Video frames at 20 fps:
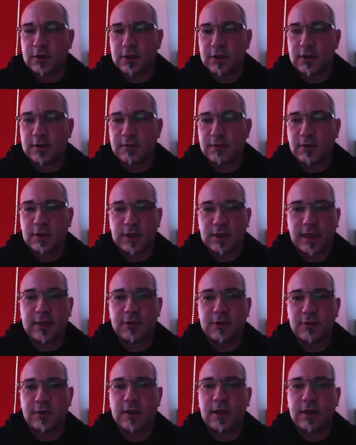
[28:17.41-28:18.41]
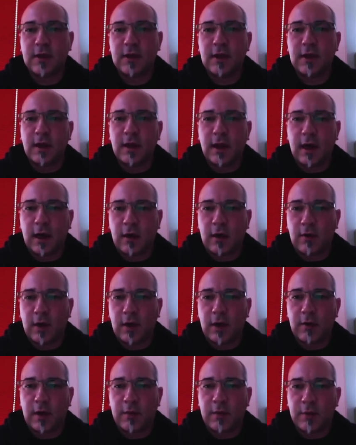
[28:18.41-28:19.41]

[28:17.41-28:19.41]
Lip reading: This was actually how our